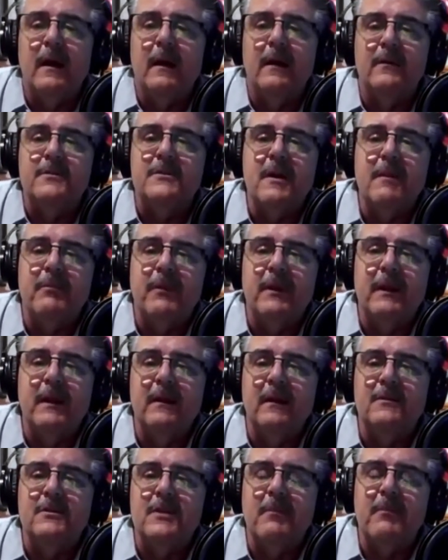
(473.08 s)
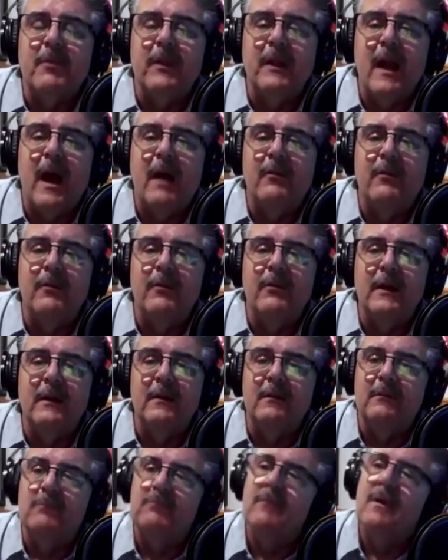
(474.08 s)
something other
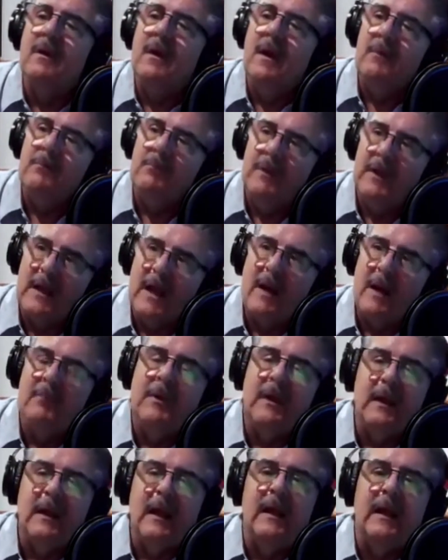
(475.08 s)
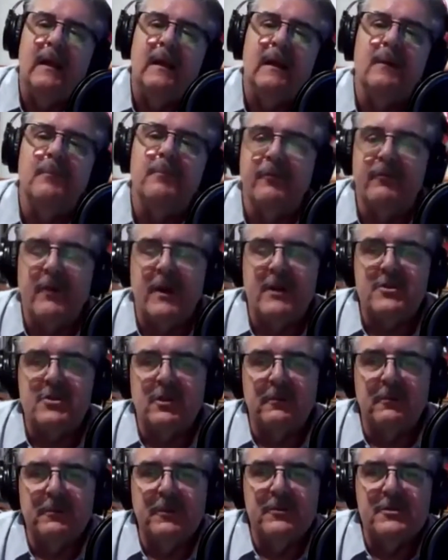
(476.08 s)
than becoming a
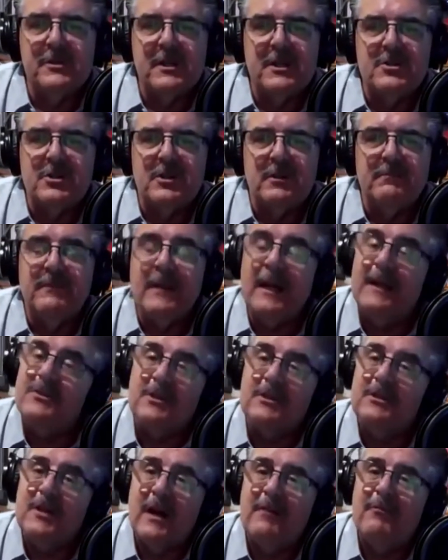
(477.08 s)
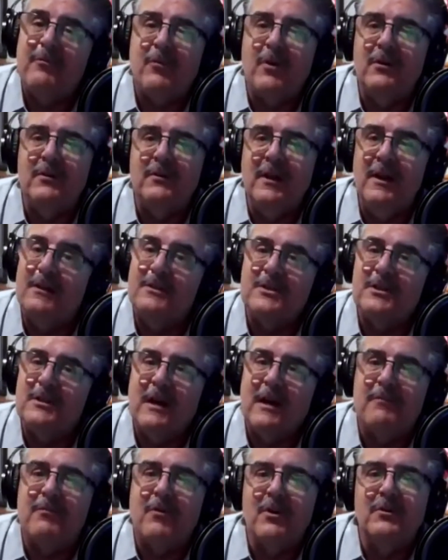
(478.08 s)
professional musician? That's a tough road. It's a
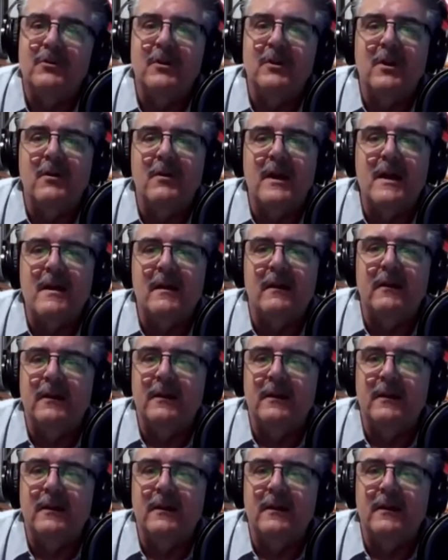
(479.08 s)
tough road to go down.